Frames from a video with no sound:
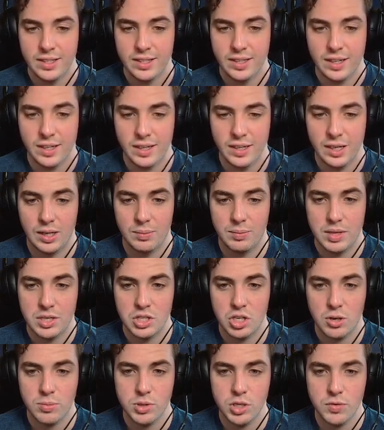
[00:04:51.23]
In
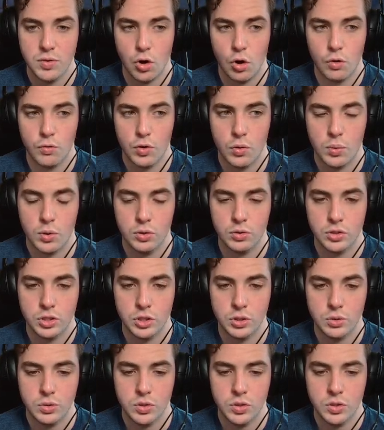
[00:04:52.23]
terms of overworld
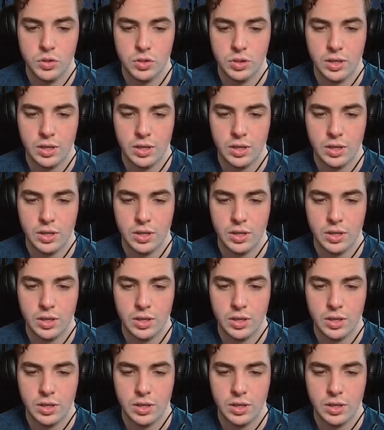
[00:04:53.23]
use,